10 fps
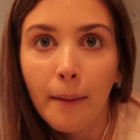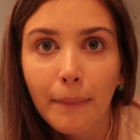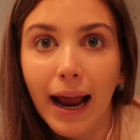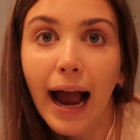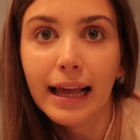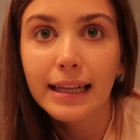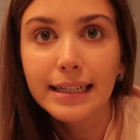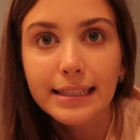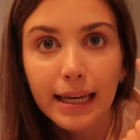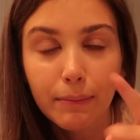my
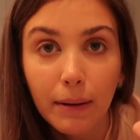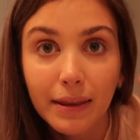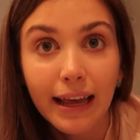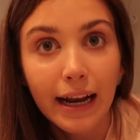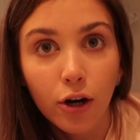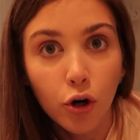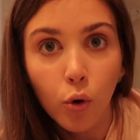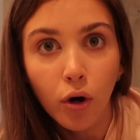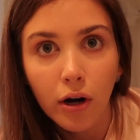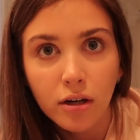eyelids and maybe the inner
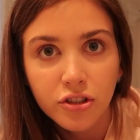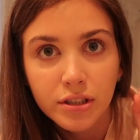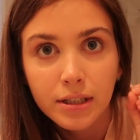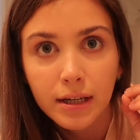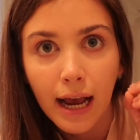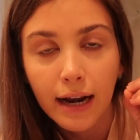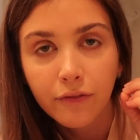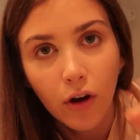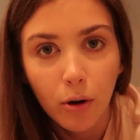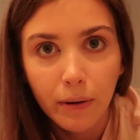corner just to kind
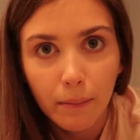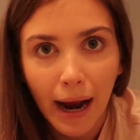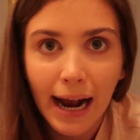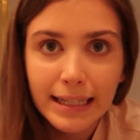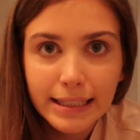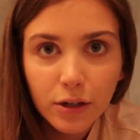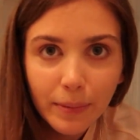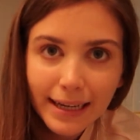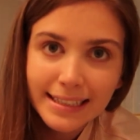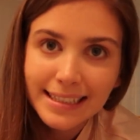of open up my eyes a little
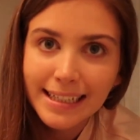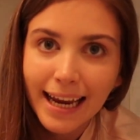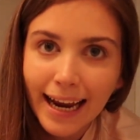bit.